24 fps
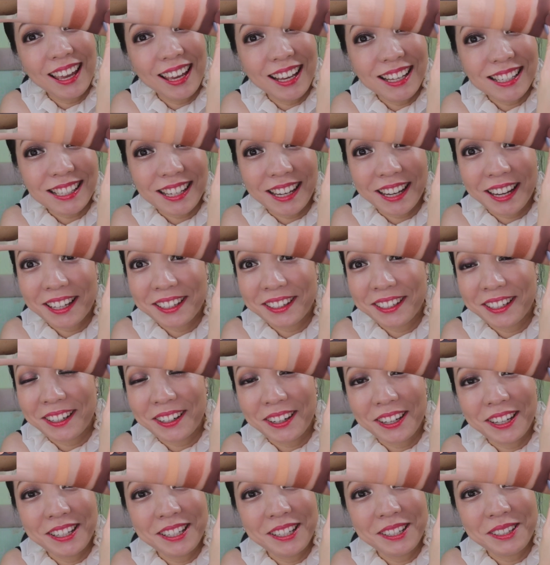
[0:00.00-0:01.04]
And I can't
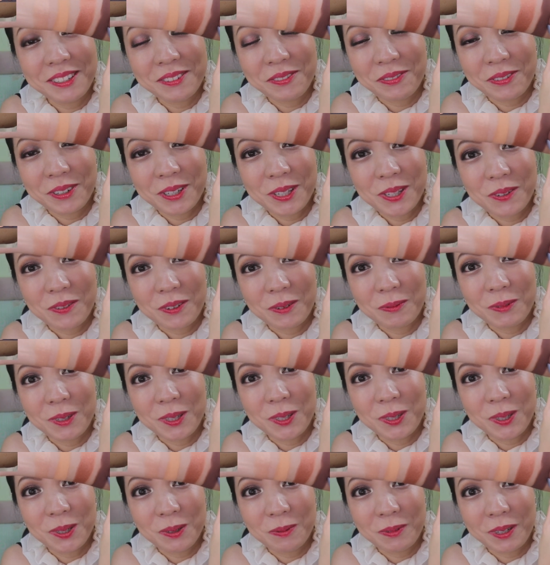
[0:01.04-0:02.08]
tell any difference from the
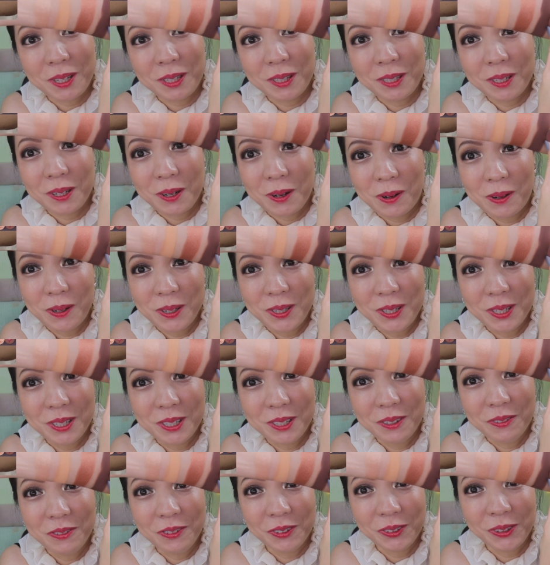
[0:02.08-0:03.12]
dupe and the
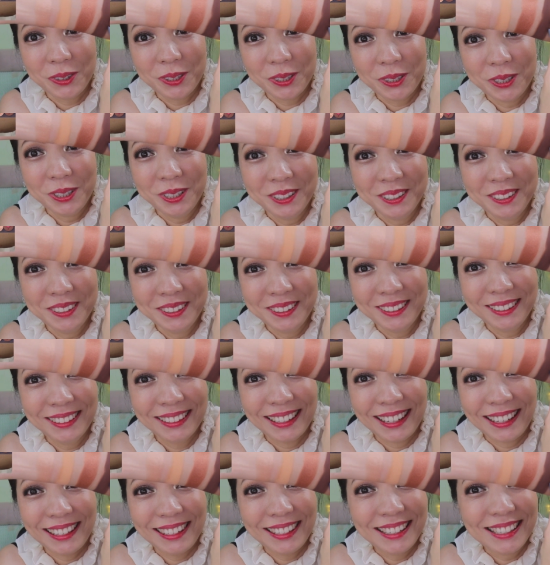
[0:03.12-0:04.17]
original photo
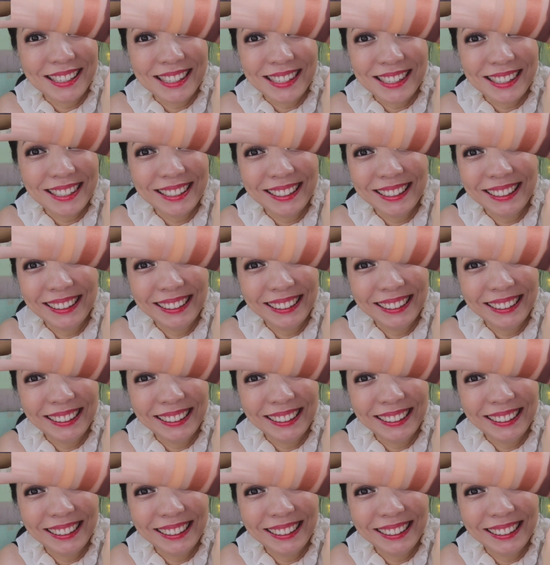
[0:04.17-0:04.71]
colors.